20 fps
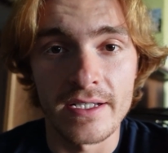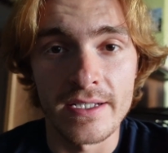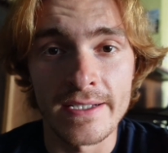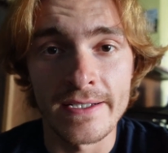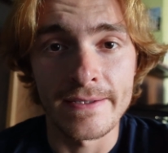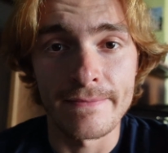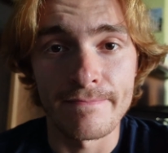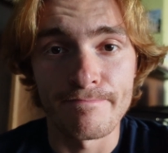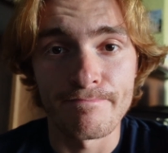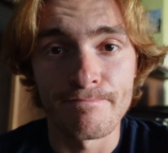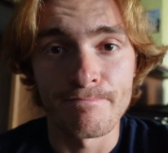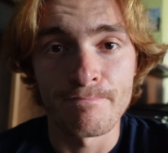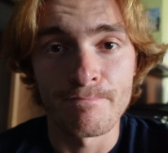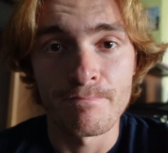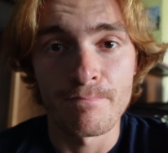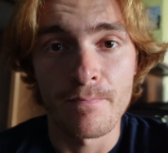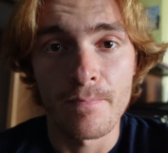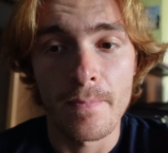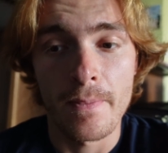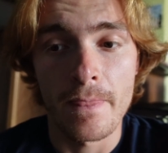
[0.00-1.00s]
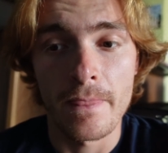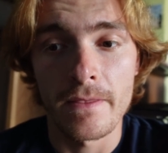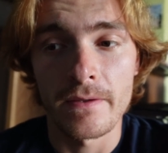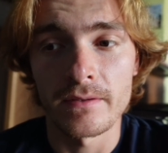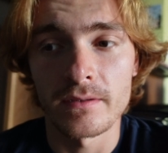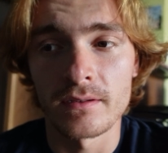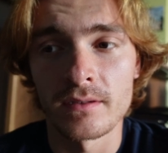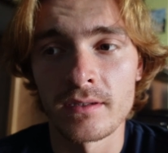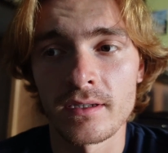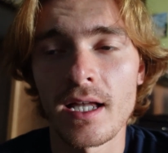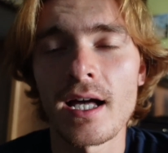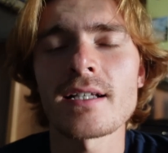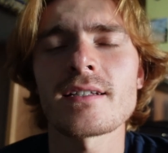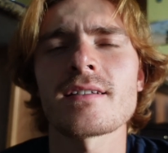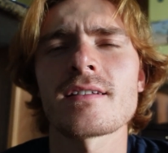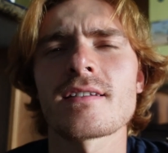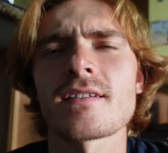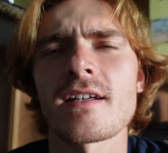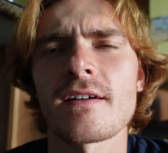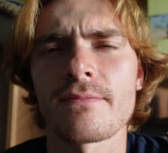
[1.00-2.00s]
Um, lots
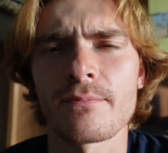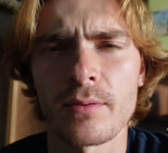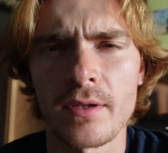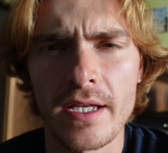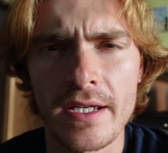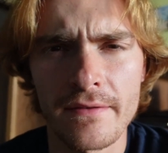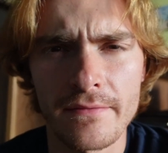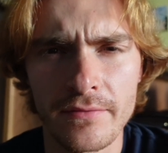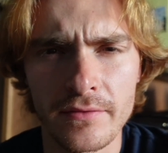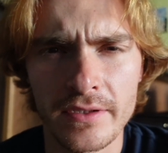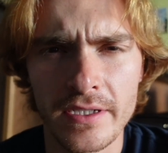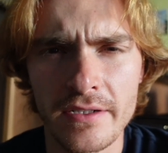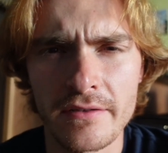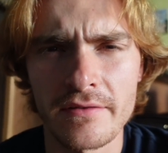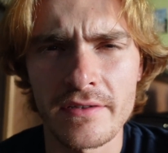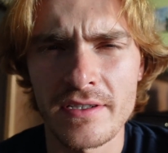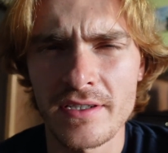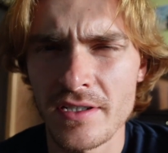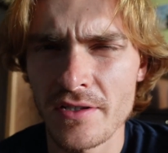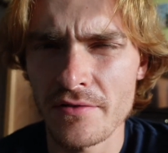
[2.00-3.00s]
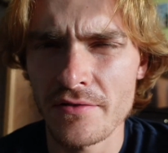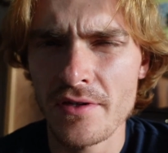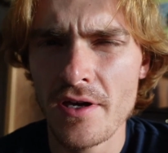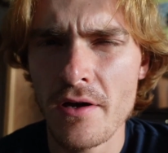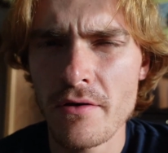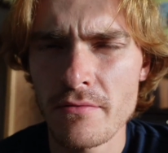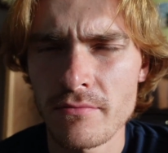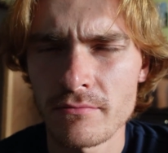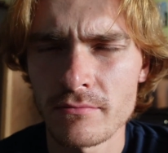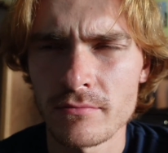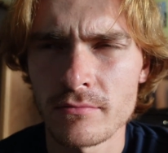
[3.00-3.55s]
of stuff planned for later this year though.